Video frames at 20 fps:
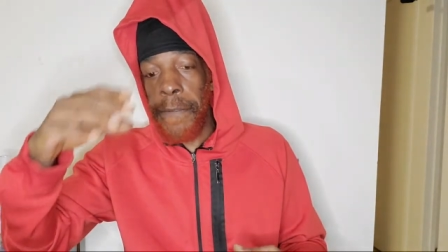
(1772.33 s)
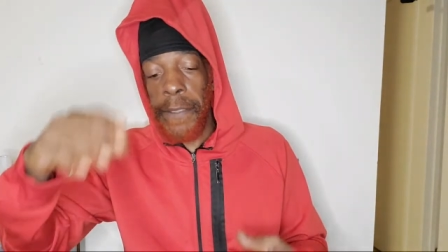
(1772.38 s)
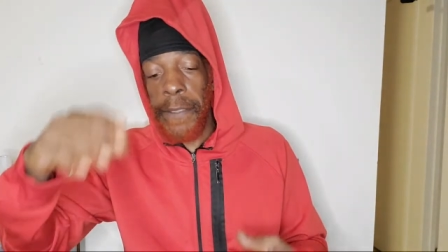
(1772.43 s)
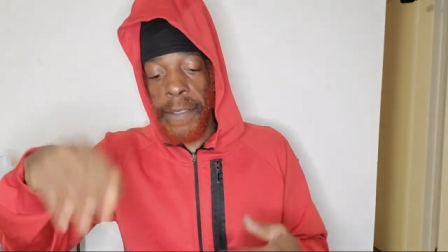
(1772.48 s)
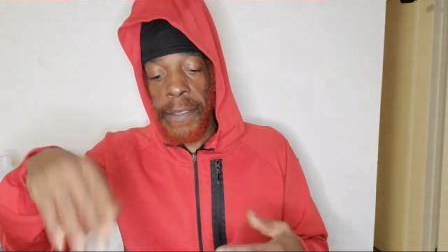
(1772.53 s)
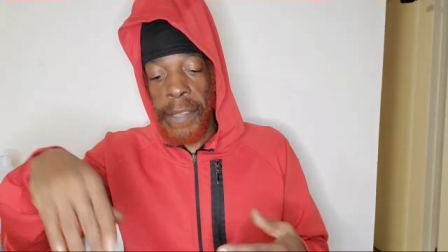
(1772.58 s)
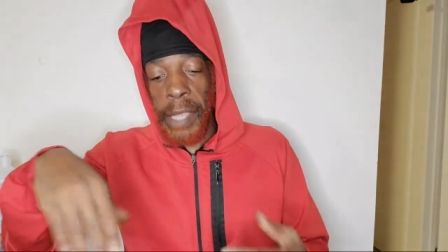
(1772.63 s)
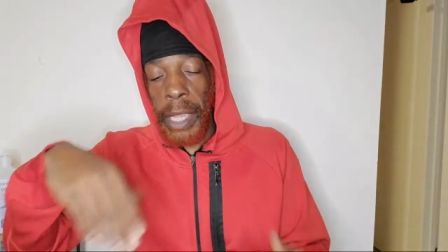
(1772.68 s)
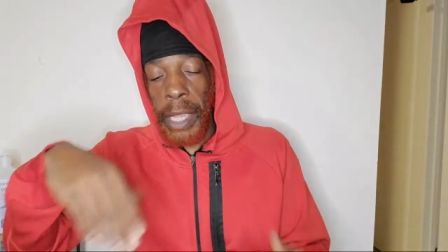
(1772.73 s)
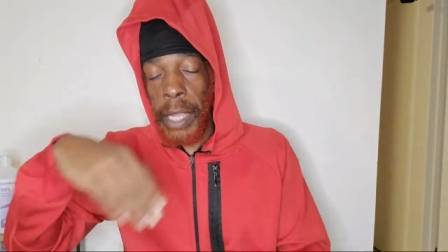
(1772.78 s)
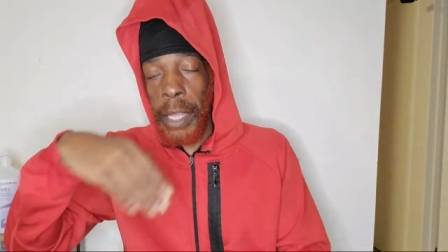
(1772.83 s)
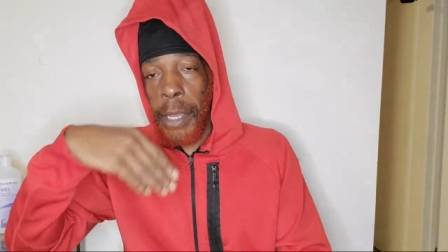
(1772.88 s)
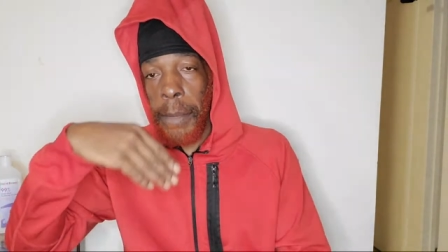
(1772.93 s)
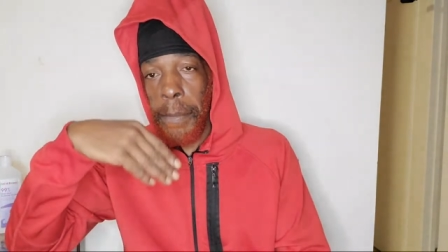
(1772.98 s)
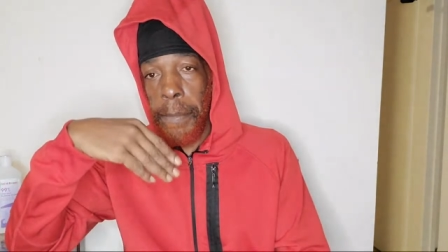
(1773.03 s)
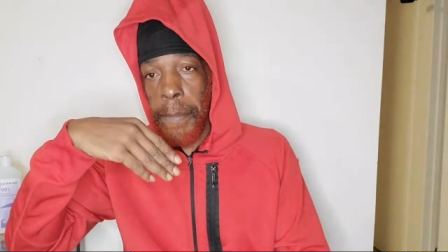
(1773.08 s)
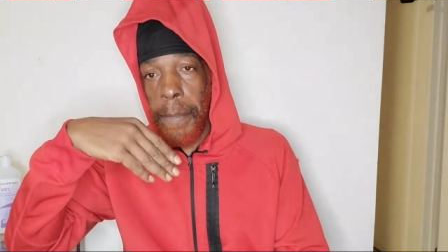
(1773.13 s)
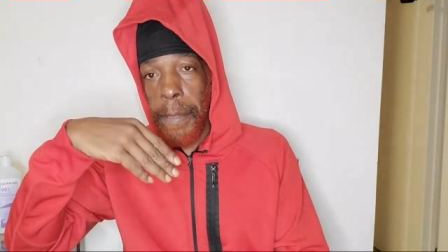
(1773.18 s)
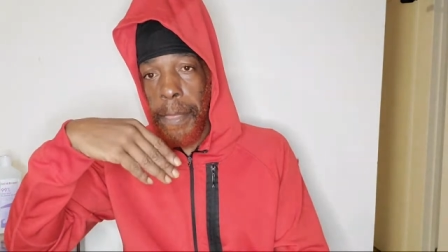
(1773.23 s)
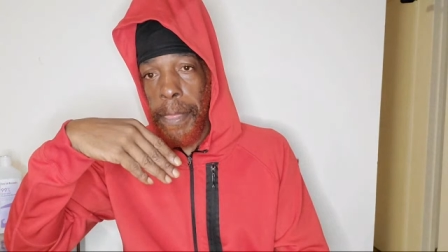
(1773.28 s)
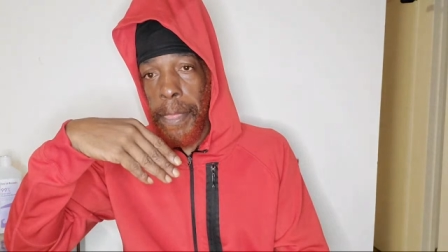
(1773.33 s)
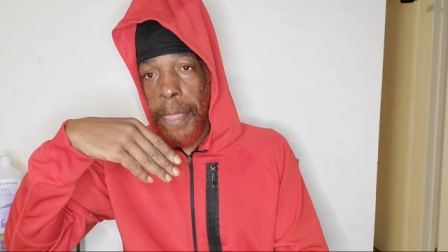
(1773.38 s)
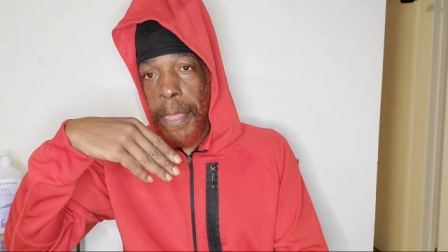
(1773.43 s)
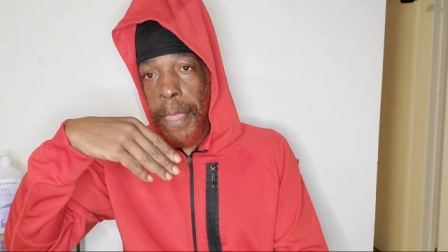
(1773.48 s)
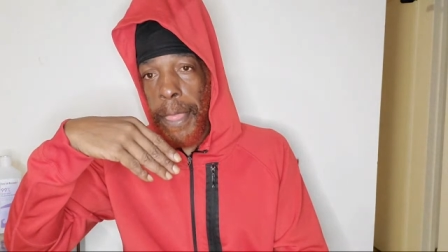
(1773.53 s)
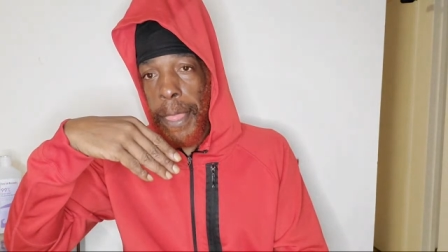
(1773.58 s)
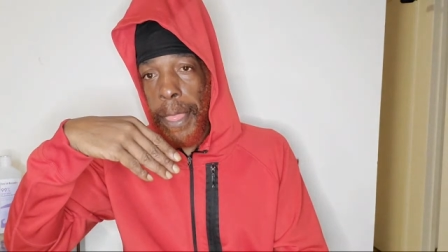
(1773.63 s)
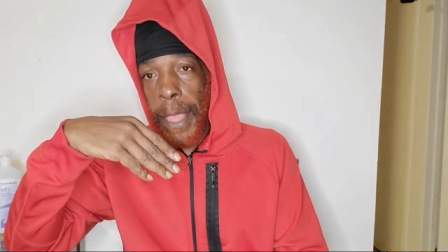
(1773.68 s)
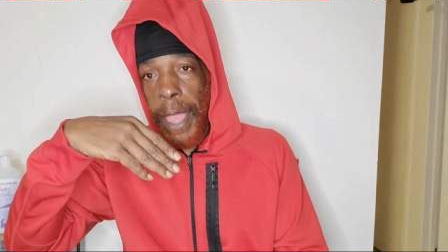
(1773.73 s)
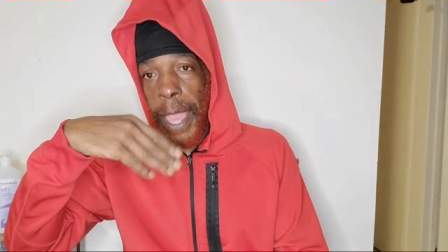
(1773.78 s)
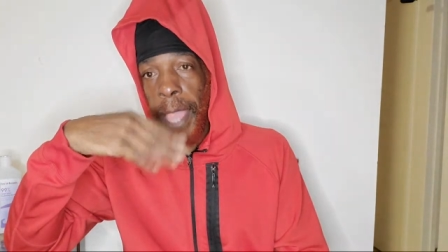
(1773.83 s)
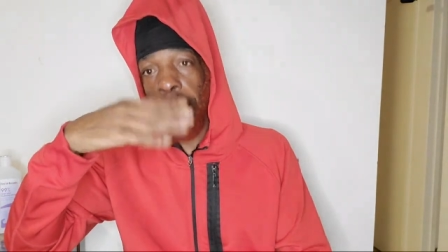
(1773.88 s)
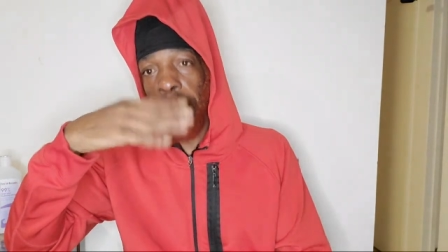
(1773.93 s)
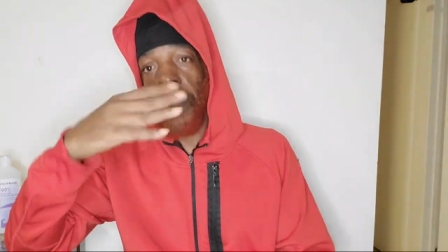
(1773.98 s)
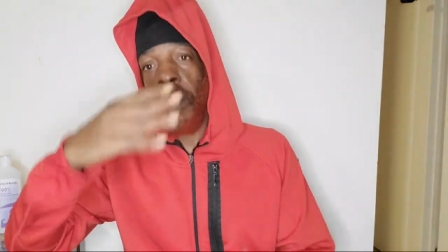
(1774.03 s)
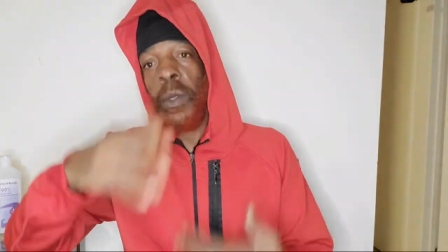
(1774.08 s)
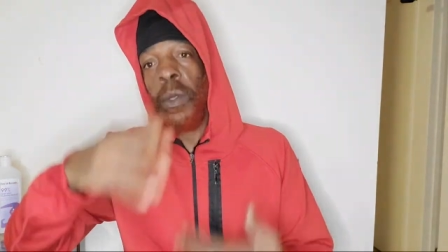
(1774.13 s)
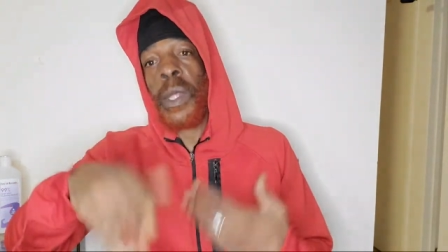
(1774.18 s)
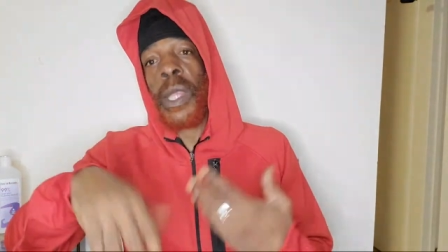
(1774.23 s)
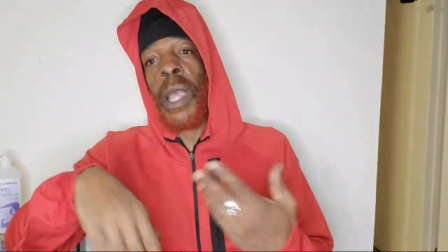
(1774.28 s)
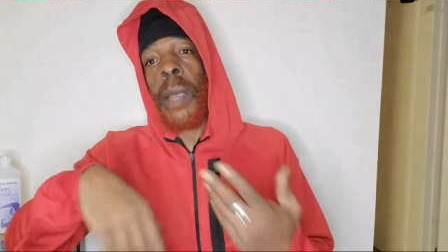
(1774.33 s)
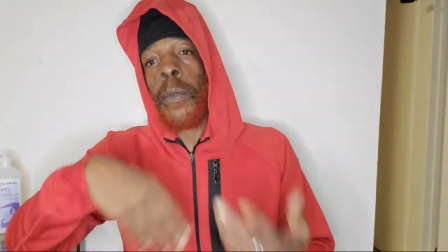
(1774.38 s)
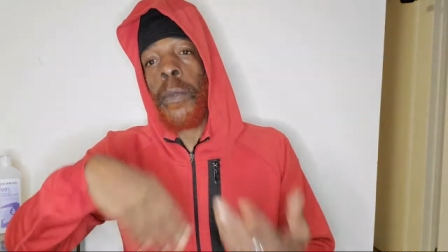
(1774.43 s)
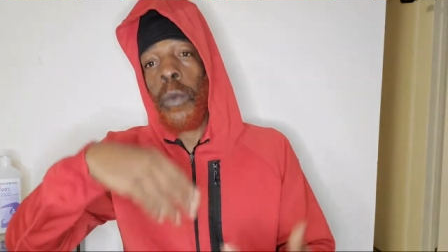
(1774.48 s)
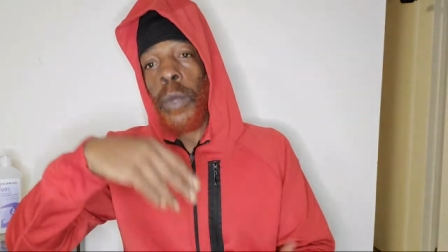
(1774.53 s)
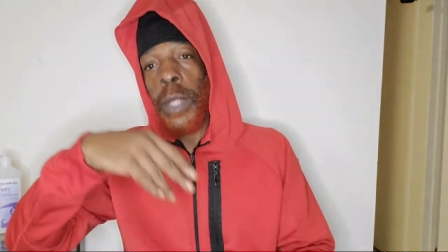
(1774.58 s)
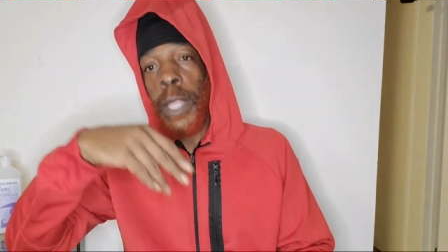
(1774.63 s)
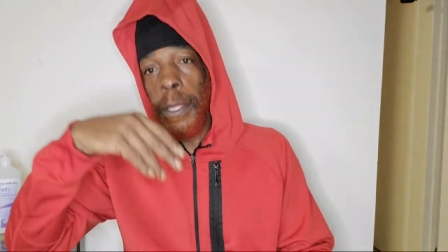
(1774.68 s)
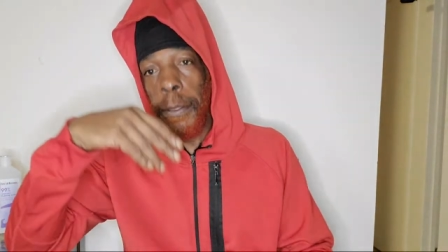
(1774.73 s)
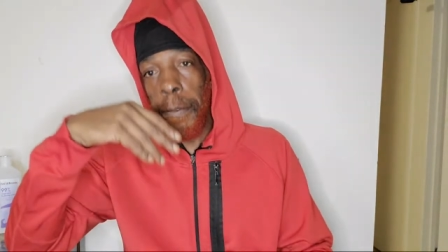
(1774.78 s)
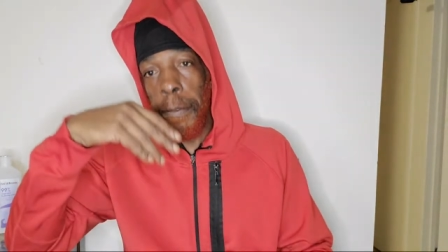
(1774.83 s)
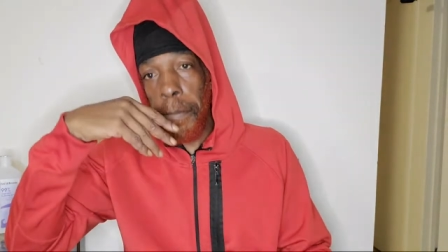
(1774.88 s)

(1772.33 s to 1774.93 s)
to take it up and do something with it.